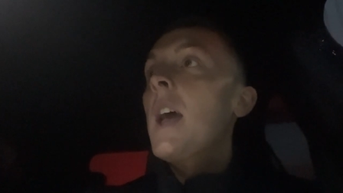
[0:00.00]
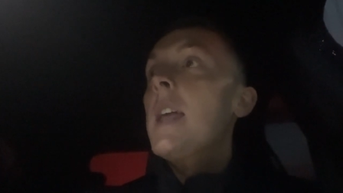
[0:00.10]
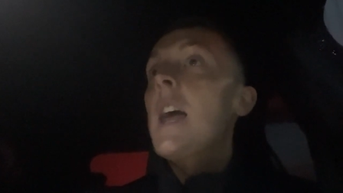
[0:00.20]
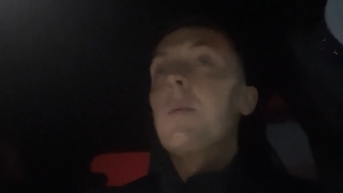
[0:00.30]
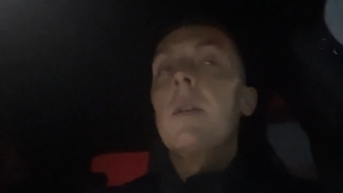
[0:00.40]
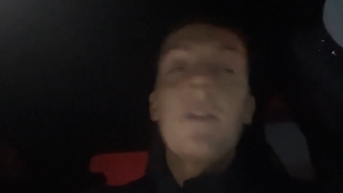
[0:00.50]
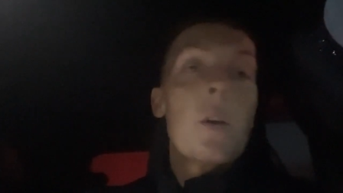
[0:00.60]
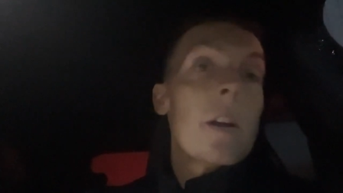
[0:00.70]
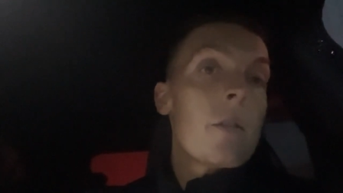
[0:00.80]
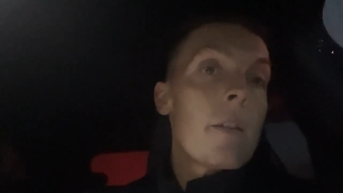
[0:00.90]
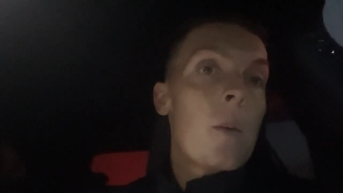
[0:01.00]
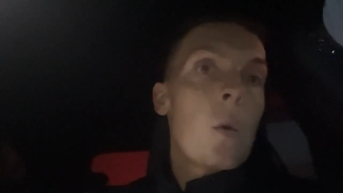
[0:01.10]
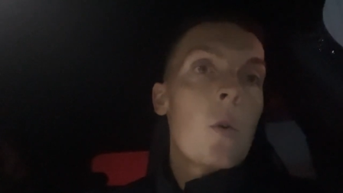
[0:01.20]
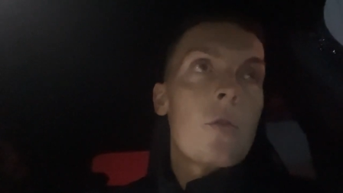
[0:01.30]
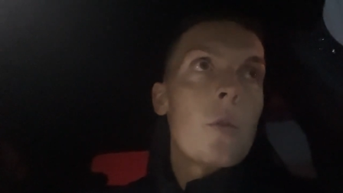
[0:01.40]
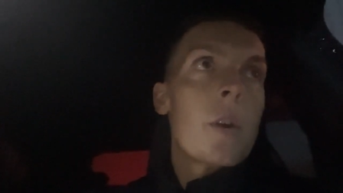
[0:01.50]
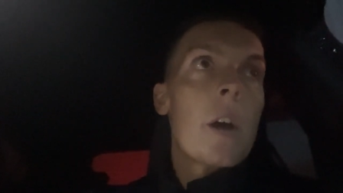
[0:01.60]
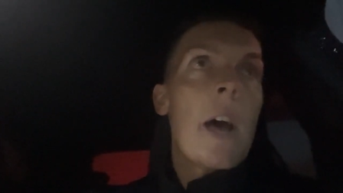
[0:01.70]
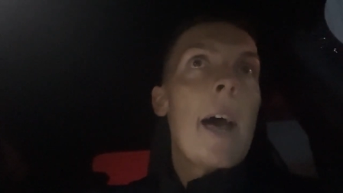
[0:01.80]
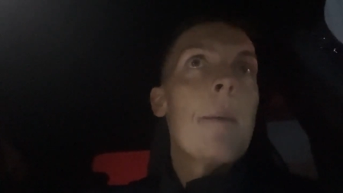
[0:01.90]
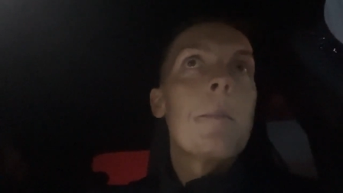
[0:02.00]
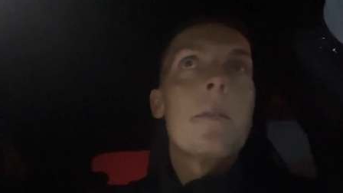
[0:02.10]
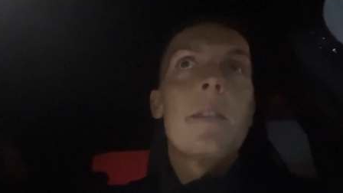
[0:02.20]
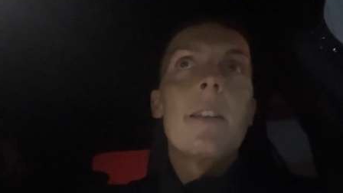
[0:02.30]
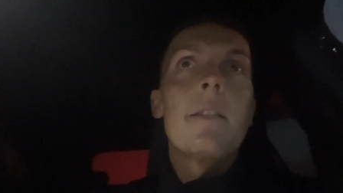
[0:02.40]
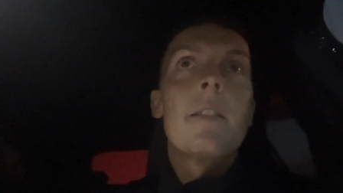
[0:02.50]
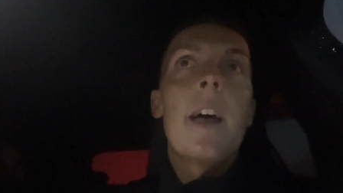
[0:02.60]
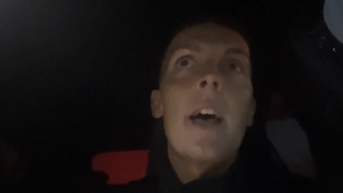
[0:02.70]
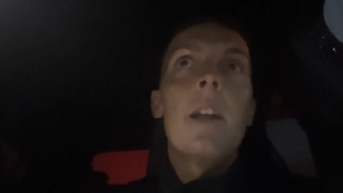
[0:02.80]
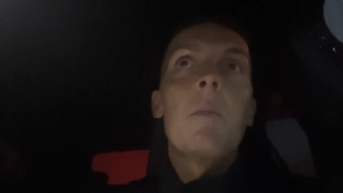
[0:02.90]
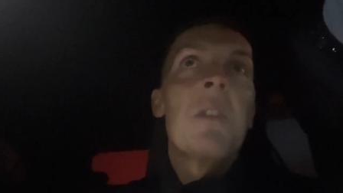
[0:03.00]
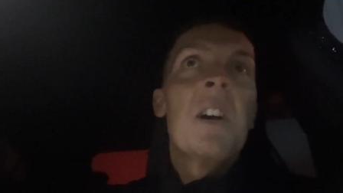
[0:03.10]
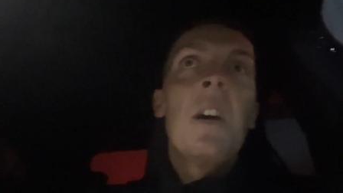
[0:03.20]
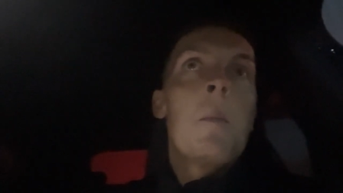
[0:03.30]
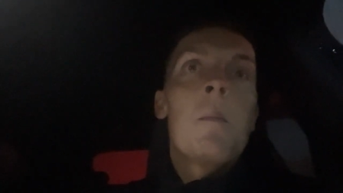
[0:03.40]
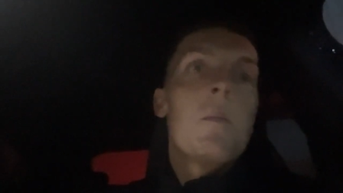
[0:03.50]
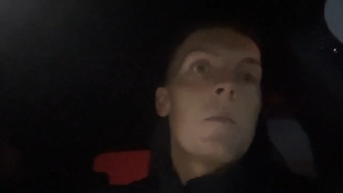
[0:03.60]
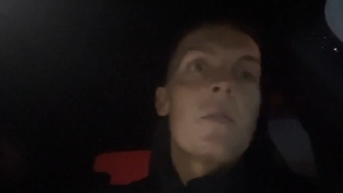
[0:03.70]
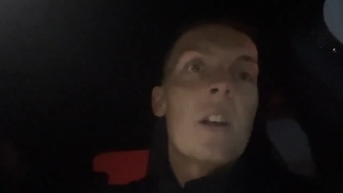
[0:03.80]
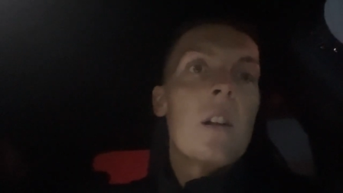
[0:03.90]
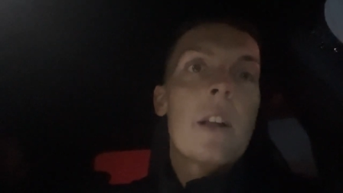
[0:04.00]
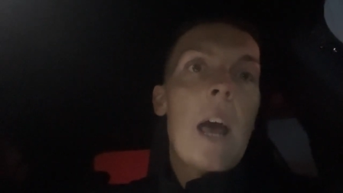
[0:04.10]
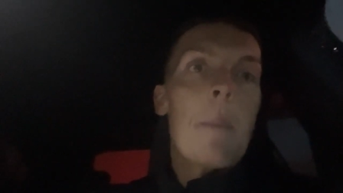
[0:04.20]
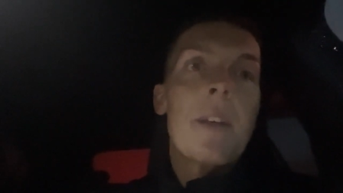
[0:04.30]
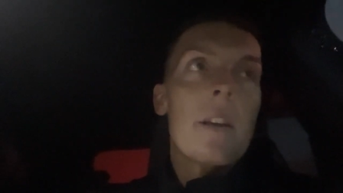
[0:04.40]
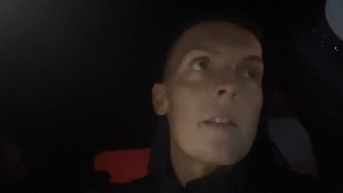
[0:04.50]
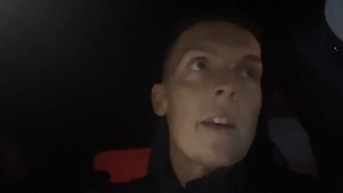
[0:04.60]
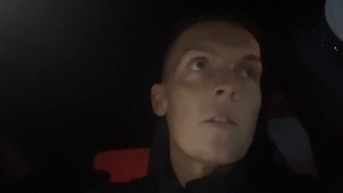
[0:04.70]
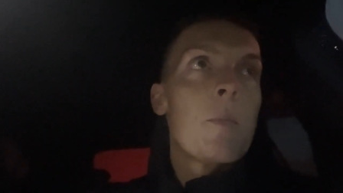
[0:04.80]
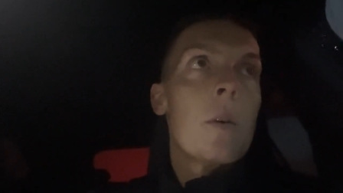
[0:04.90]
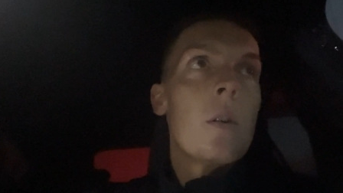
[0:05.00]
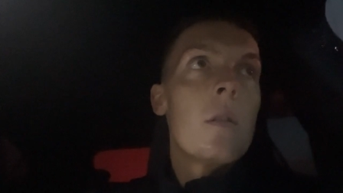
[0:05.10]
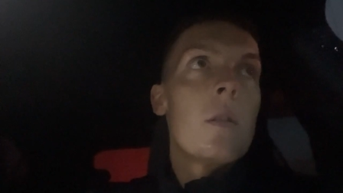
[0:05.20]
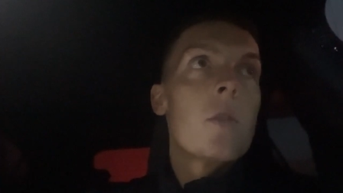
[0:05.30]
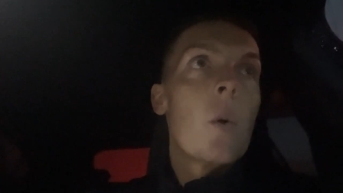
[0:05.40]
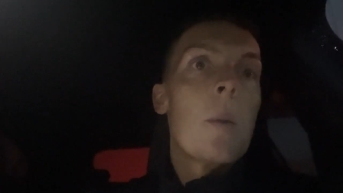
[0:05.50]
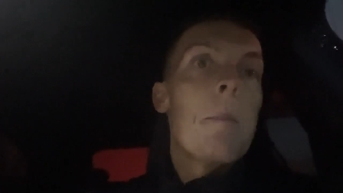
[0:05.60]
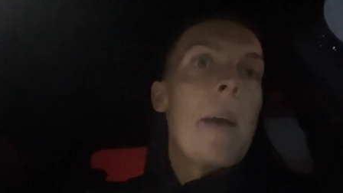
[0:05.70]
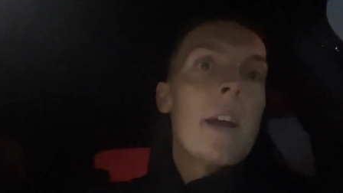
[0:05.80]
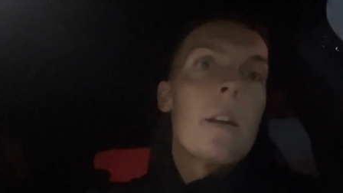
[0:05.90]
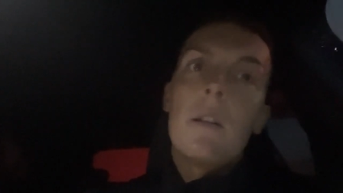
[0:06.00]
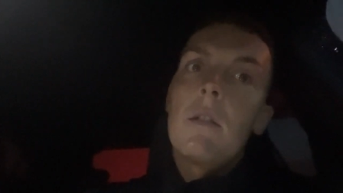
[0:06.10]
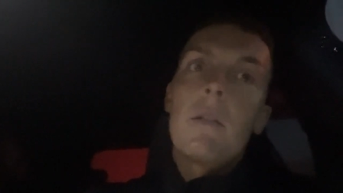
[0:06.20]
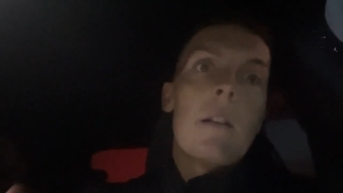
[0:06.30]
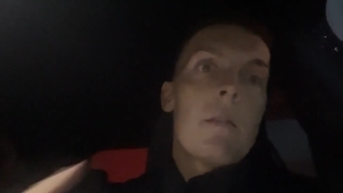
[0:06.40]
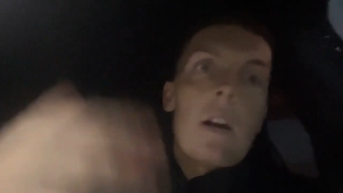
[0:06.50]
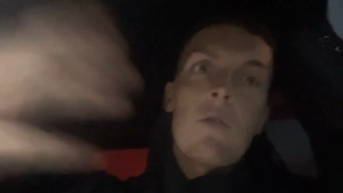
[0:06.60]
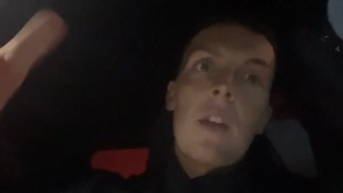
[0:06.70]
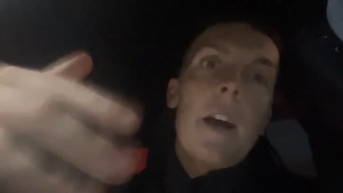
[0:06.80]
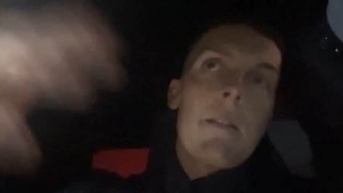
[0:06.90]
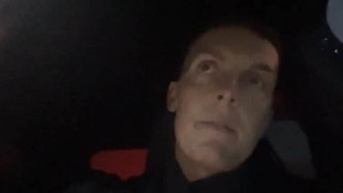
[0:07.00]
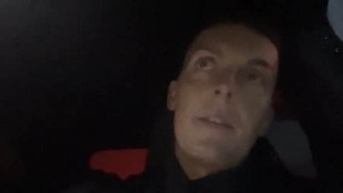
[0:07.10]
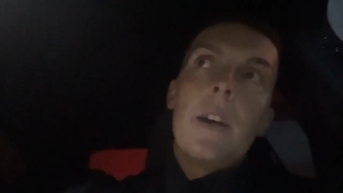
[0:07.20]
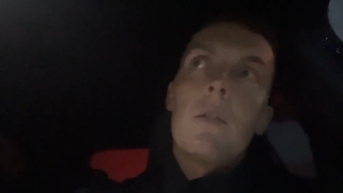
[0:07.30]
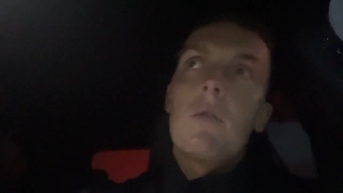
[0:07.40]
yeah, it's been a few days since the photo shoot. Um, since then, still kept things sensible, doing a maintenance and slash gaining phase.